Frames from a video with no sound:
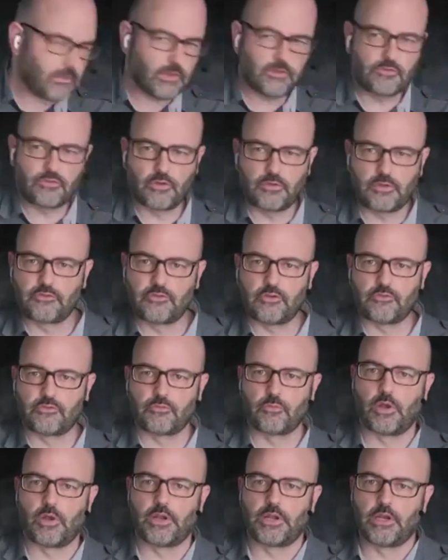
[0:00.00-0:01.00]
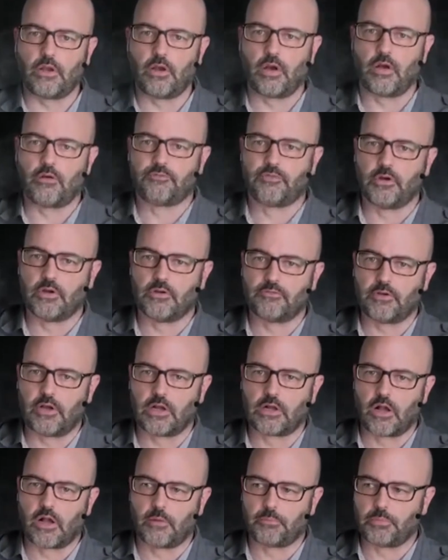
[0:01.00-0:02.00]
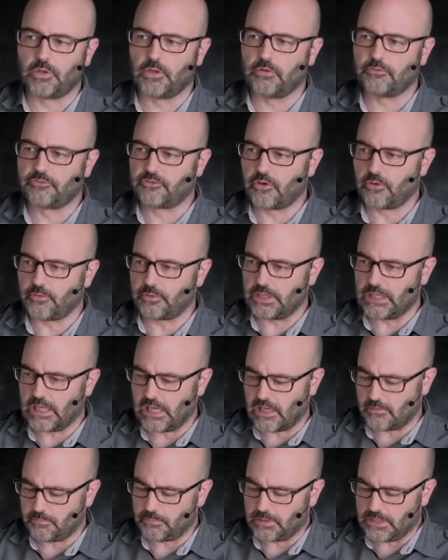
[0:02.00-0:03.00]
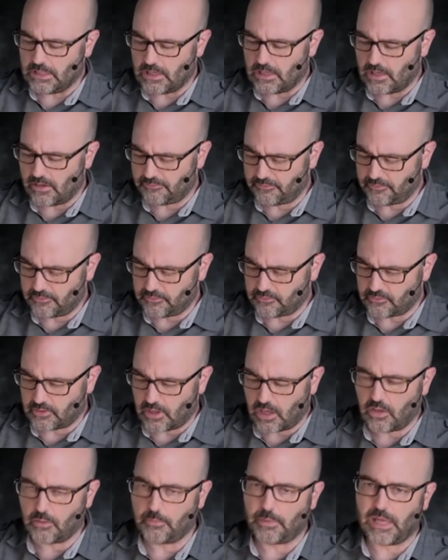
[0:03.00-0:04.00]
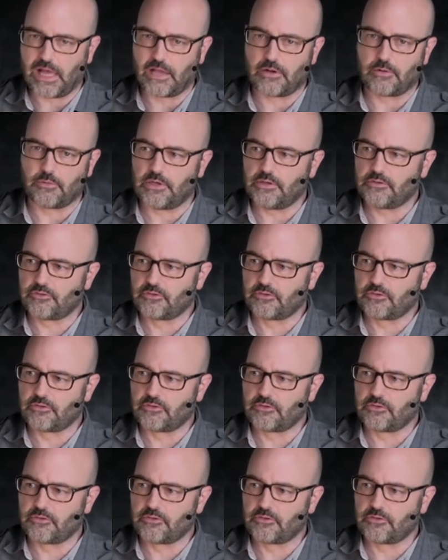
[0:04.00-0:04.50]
this is running off of a couple of Sony NPF style batteries,